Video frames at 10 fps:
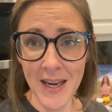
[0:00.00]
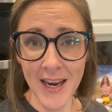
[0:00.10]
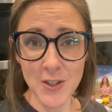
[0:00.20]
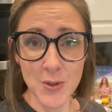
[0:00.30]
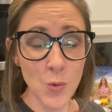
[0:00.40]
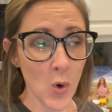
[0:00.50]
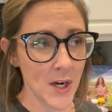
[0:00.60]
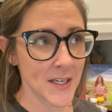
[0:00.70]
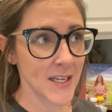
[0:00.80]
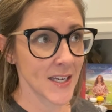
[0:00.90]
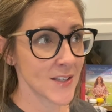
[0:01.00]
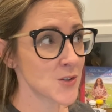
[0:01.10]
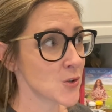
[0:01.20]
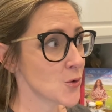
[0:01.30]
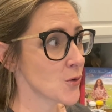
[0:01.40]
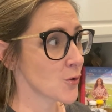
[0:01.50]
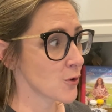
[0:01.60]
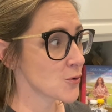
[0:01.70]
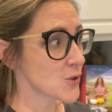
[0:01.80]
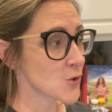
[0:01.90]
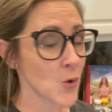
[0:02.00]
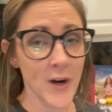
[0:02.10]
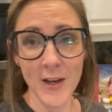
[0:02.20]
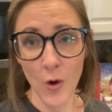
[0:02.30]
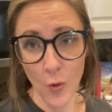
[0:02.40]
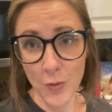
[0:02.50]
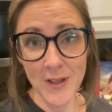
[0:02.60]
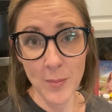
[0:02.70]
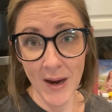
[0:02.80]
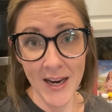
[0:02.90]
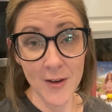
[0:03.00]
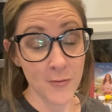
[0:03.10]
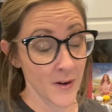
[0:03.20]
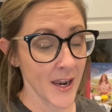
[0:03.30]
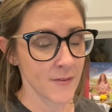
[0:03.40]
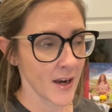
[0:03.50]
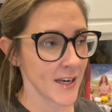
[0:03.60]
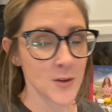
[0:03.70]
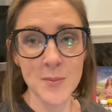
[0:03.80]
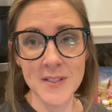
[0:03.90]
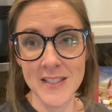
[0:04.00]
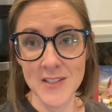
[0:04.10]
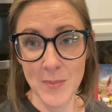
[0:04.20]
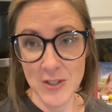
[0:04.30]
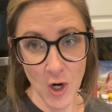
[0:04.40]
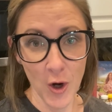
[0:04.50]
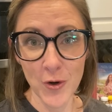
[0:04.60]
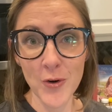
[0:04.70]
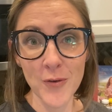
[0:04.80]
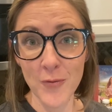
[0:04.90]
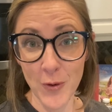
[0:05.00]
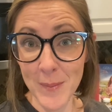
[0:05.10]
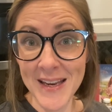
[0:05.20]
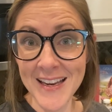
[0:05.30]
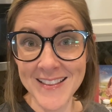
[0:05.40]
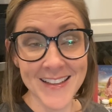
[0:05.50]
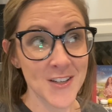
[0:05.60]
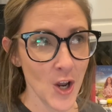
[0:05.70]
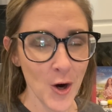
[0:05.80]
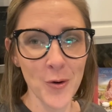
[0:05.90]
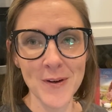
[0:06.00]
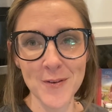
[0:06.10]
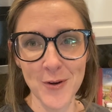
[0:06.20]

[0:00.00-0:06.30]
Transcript: actually walking into the grocery store and only buying five items is much harder for me than not going to the